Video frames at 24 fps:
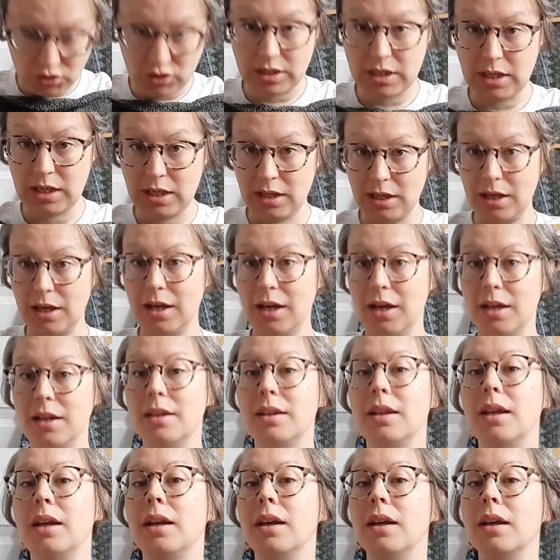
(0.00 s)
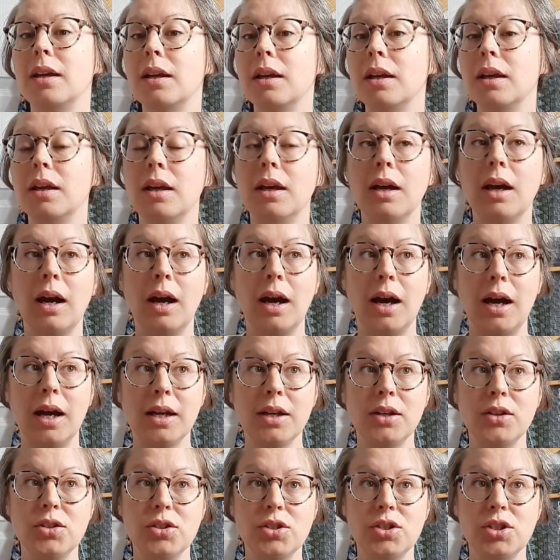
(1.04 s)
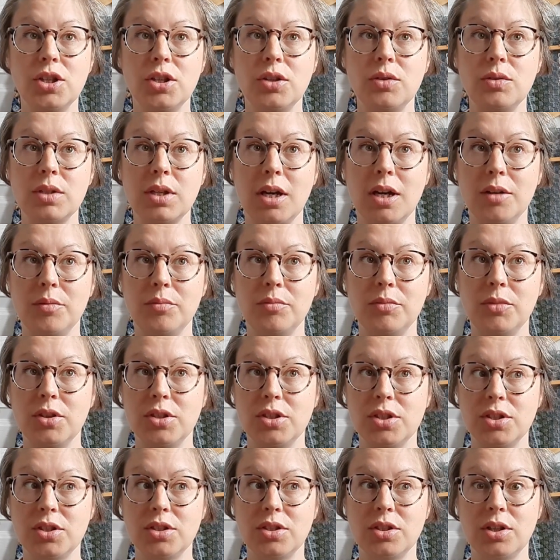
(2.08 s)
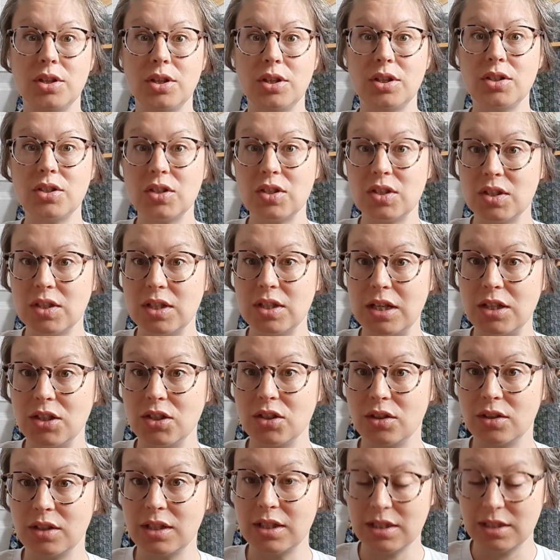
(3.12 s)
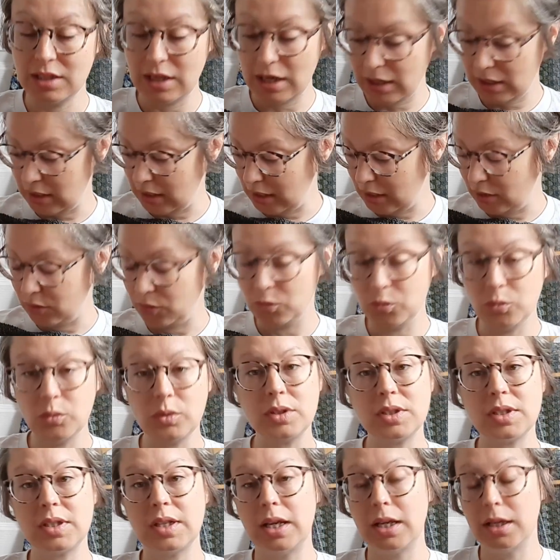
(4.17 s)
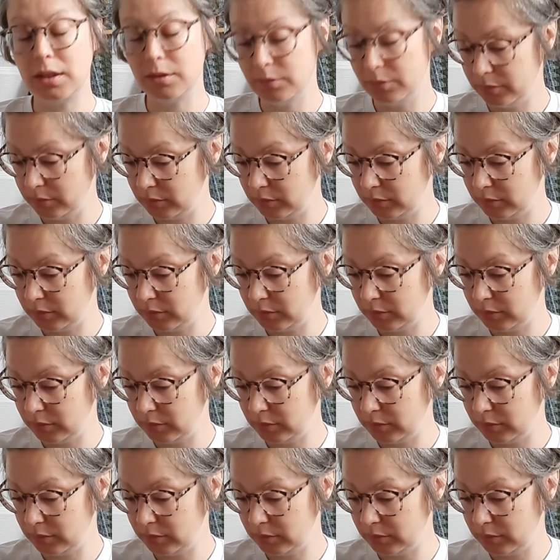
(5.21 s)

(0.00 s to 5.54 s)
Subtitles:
done it yet, I think I can choose how much to stitch on this neckline. We'll see.